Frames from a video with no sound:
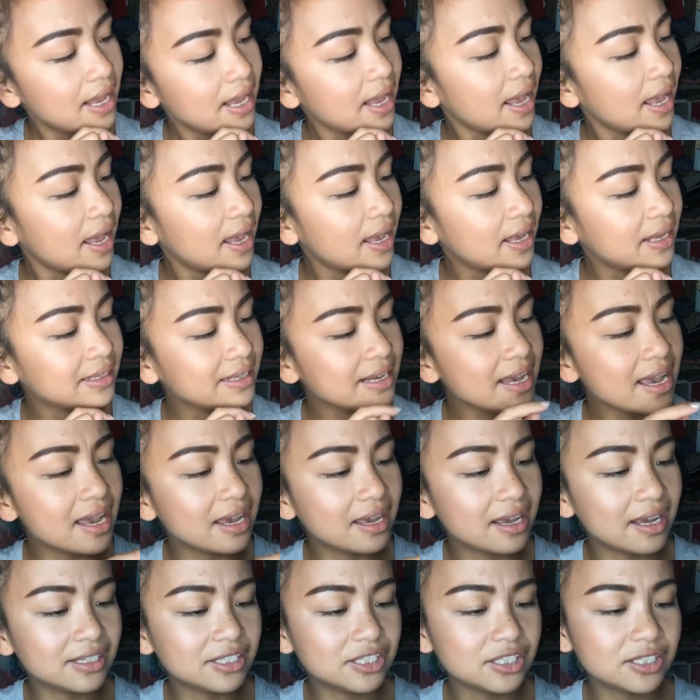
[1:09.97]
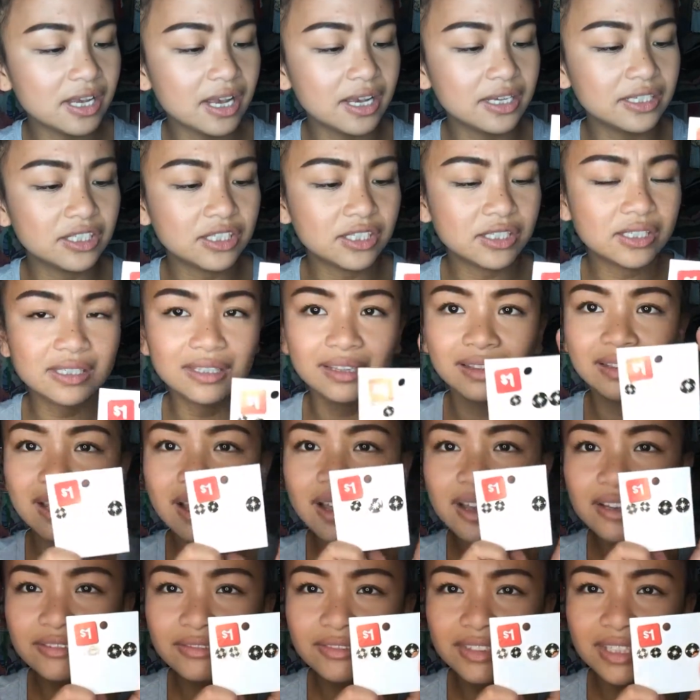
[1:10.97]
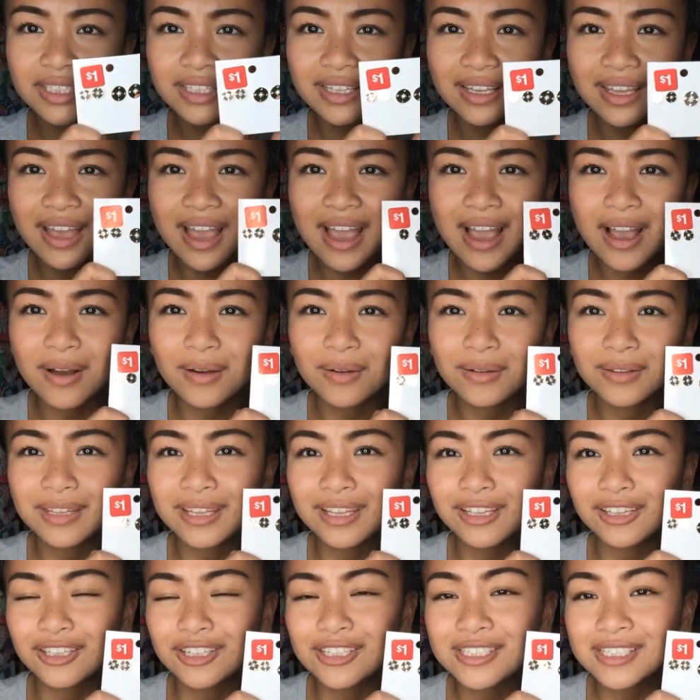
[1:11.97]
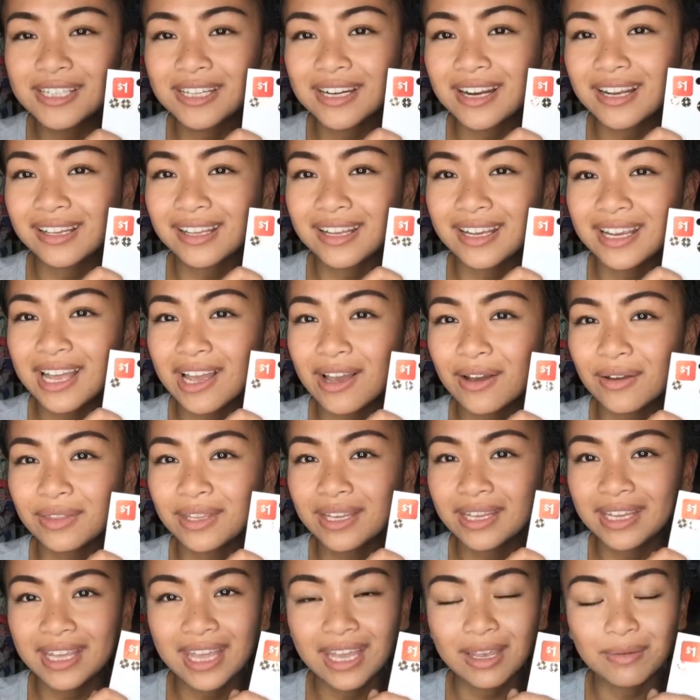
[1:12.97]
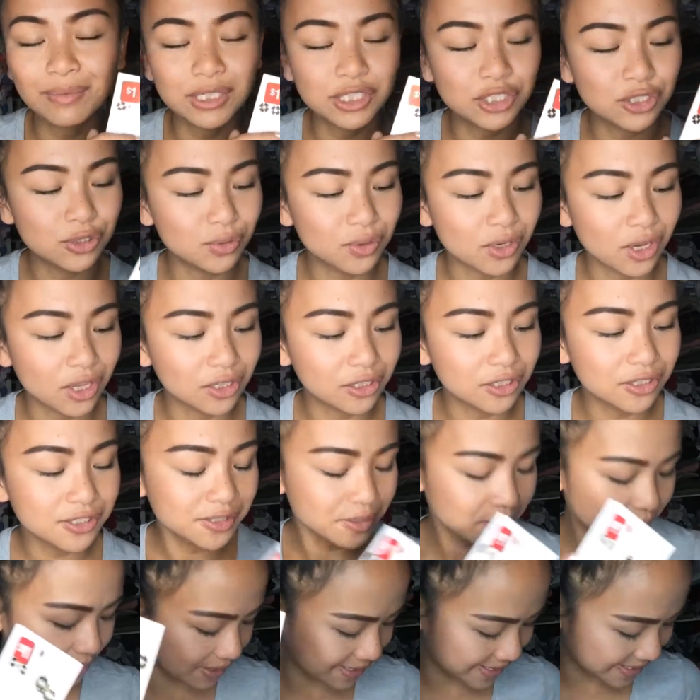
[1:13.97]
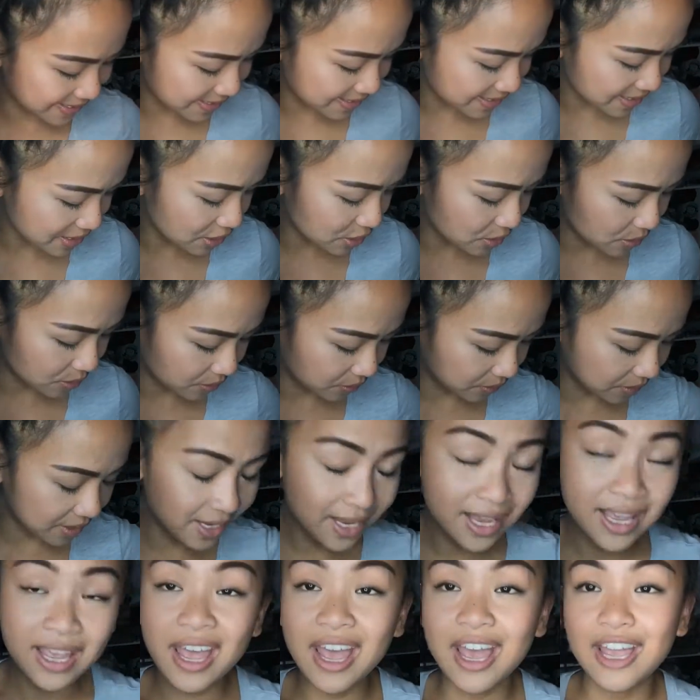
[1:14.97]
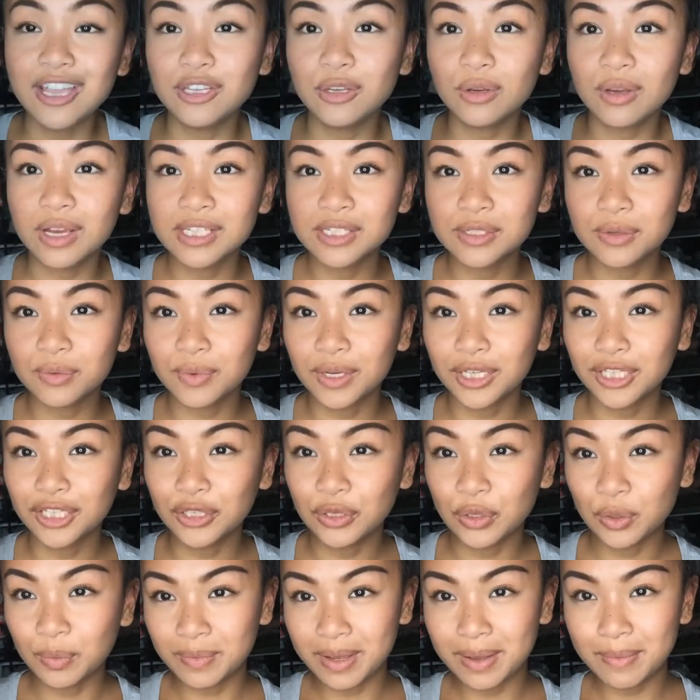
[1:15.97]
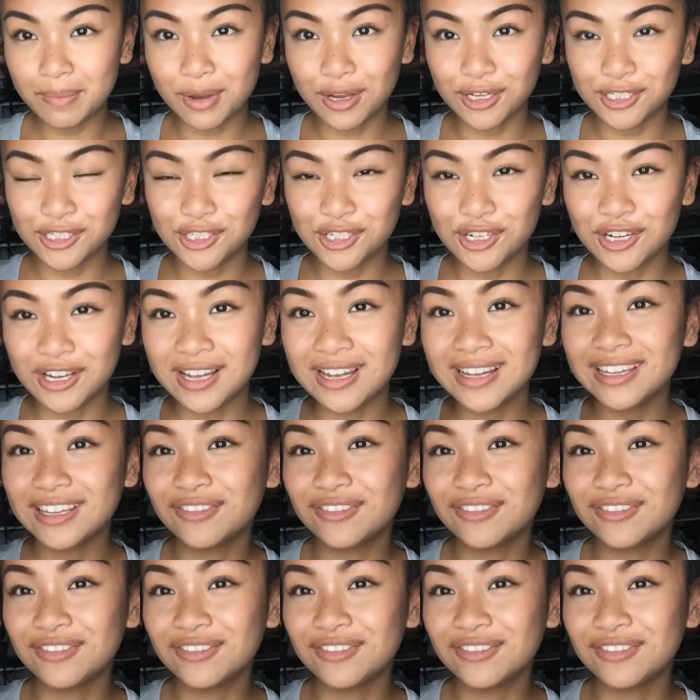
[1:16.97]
And yeah, I just loved how they looked and I like how they came in two colors. So this is in gold and you guys already know my mantra.